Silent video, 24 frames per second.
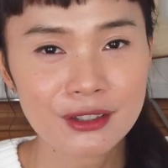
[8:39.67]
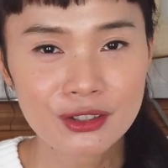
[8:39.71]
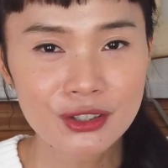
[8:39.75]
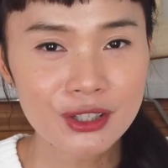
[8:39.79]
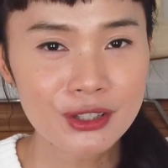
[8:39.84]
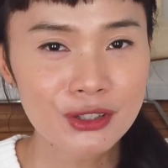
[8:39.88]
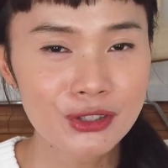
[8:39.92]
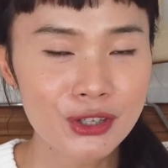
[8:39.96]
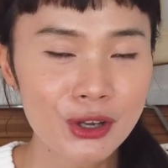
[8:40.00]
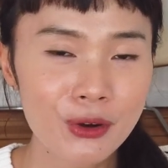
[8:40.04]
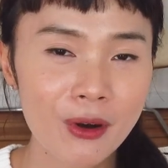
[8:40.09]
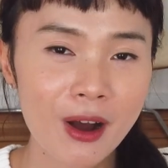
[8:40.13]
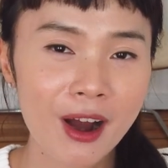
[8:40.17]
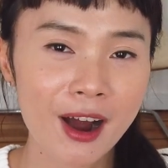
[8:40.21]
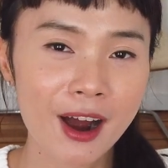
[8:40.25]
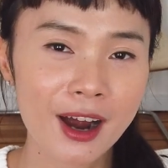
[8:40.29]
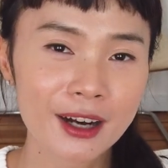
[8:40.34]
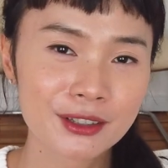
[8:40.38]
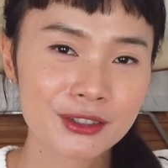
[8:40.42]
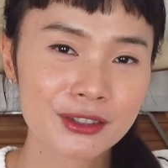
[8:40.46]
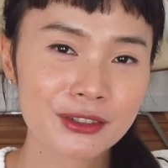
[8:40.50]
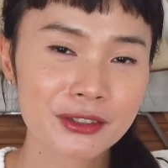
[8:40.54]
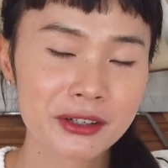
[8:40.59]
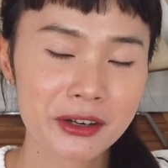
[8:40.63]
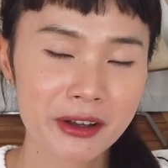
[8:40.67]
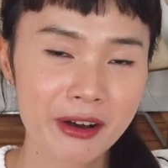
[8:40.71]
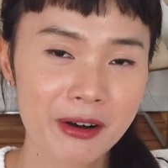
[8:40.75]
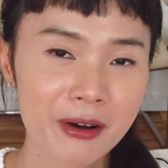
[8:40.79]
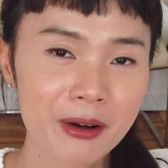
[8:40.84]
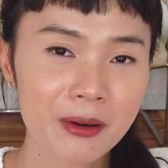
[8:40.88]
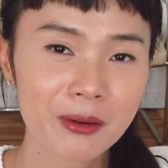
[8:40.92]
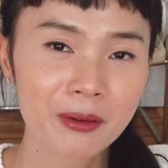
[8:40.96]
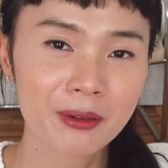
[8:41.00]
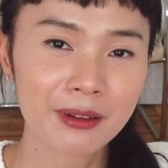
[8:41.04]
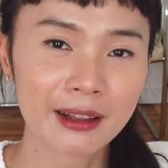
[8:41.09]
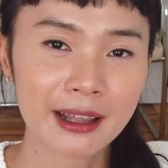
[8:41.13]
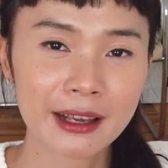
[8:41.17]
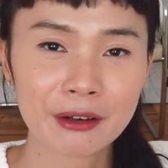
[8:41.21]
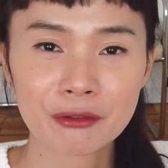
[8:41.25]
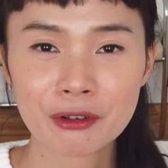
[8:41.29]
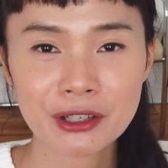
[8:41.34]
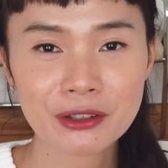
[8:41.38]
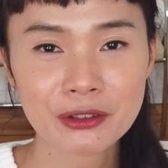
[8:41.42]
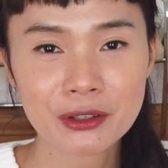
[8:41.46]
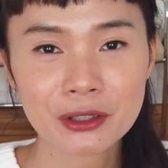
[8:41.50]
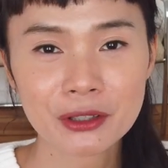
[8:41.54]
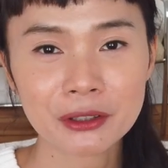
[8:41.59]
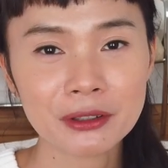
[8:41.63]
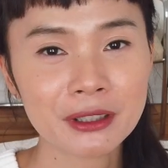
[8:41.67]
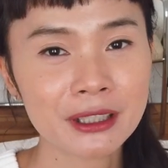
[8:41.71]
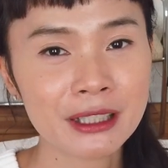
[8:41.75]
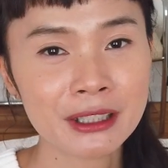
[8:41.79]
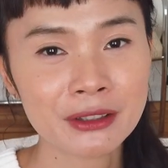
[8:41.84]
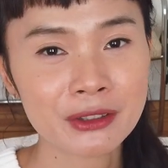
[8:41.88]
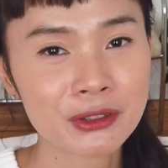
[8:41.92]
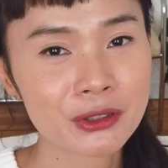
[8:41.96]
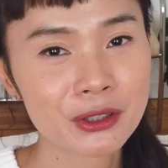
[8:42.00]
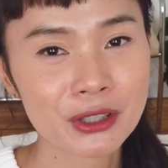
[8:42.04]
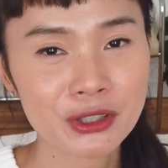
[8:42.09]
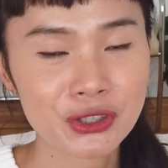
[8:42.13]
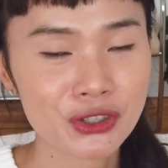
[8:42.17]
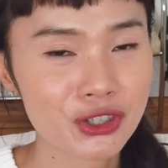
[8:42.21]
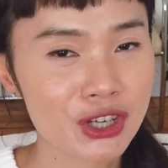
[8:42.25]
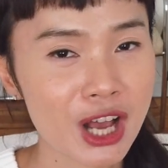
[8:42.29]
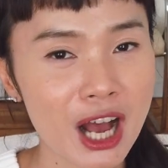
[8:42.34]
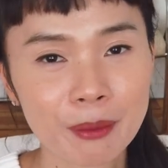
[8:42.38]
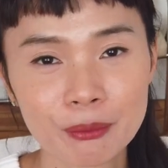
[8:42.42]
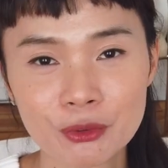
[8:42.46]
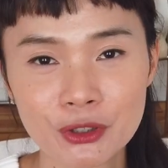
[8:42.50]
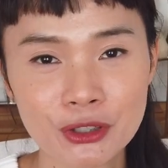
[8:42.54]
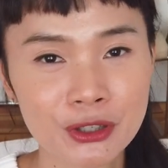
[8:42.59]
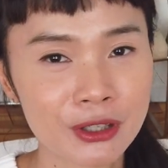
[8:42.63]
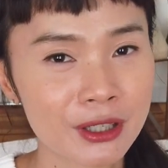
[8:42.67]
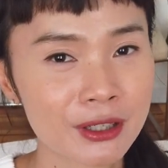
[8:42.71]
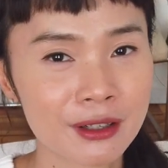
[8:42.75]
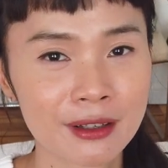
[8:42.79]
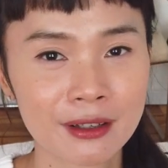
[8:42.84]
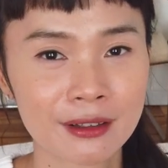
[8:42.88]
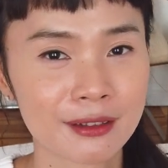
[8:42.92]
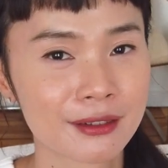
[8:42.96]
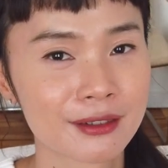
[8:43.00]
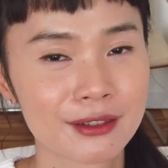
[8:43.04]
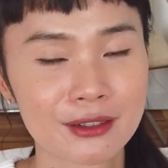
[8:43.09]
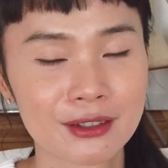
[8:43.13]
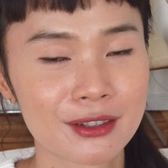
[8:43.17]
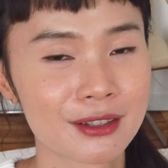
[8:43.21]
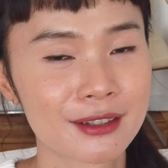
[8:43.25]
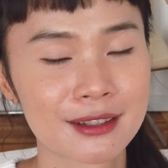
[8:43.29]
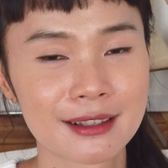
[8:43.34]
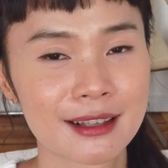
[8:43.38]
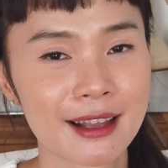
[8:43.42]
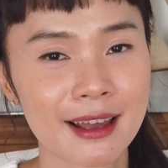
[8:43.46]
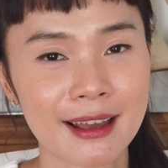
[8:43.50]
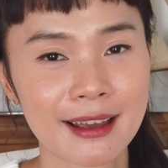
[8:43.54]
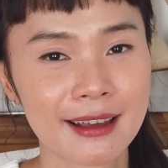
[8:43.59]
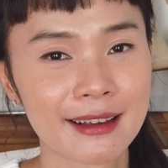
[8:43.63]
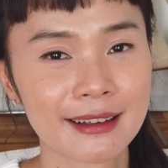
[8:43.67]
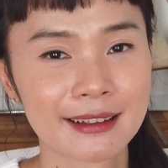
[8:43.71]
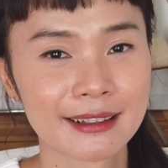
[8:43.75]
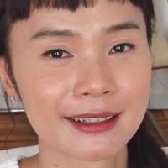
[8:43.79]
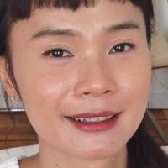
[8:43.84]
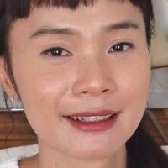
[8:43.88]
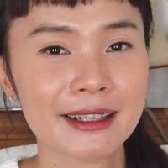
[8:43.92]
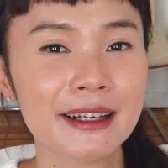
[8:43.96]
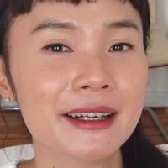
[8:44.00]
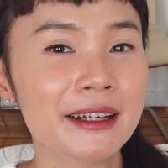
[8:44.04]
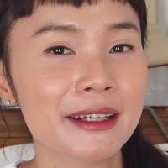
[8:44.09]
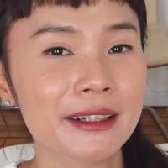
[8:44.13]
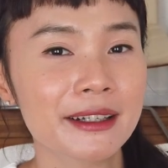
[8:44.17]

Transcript: It's just so hard to know, like when you go into the shop, you're just like,